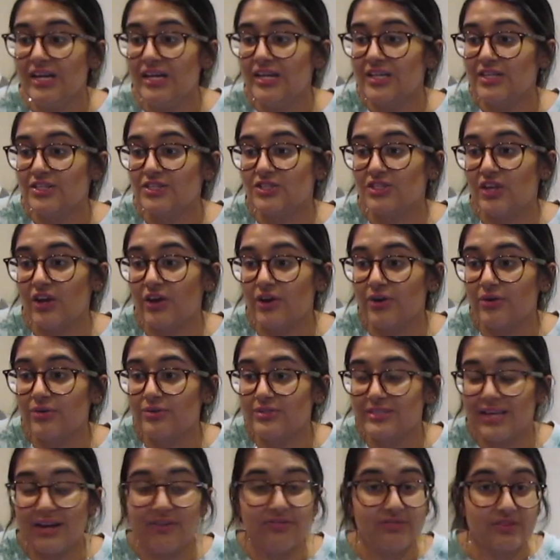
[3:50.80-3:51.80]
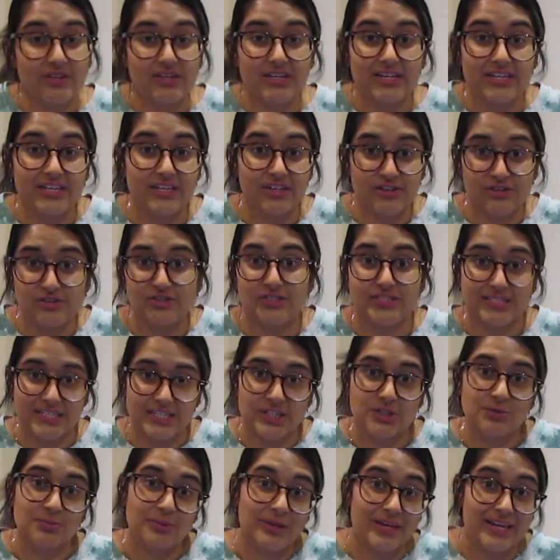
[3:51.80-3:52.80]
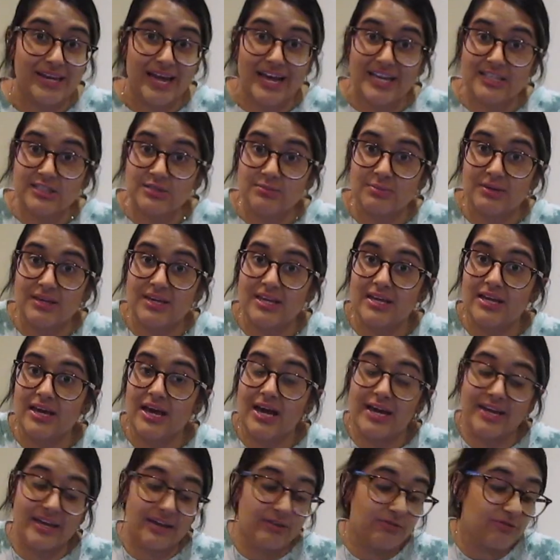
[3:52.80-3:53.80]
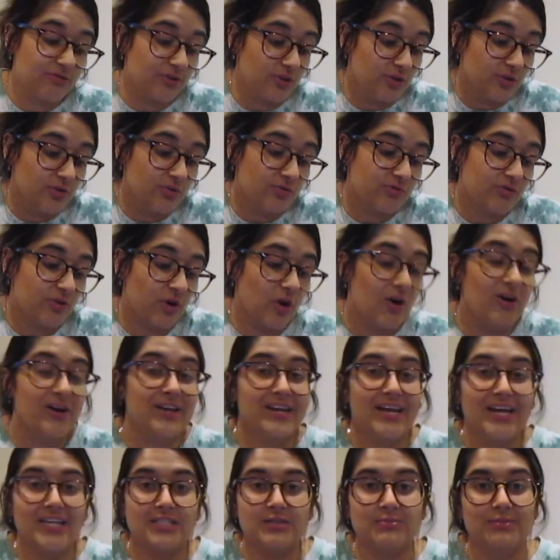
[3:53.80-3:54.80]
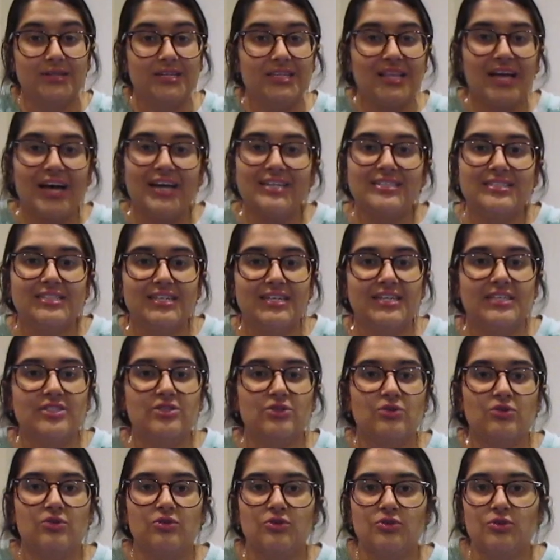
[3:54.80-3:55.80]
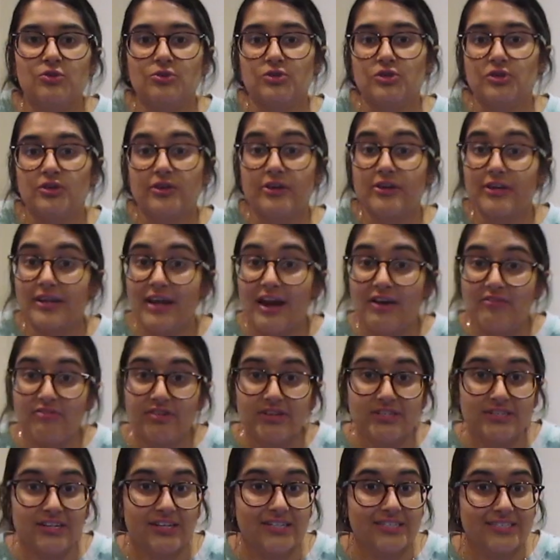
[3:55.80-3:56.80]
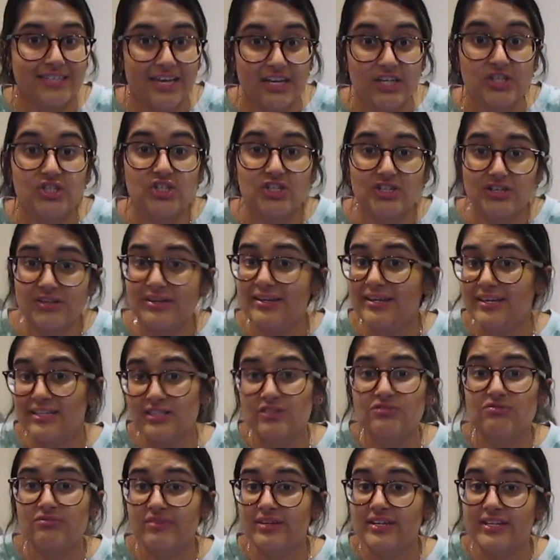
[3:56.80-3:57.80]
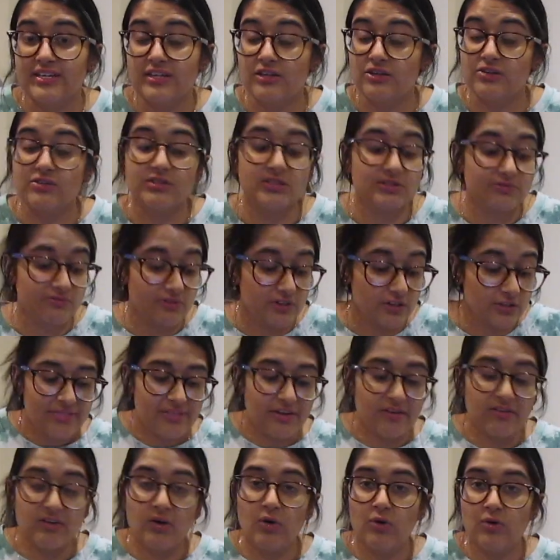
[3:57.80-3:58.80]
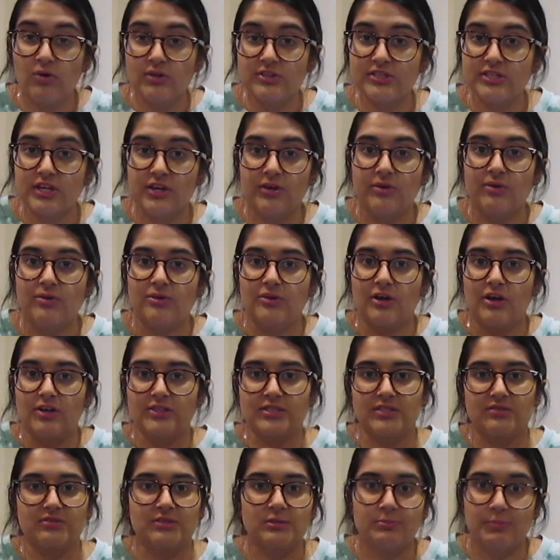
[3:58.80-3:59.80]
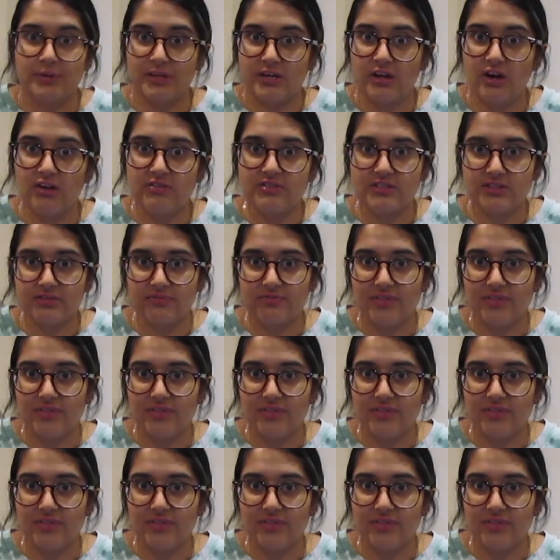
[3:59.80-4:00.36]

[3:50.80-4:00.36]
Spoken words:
So definitely use Teach Me Anatomy if you've got anatomy classes or you're doing cadaveric dissection. It's really useful. There are also lots of spin-offs of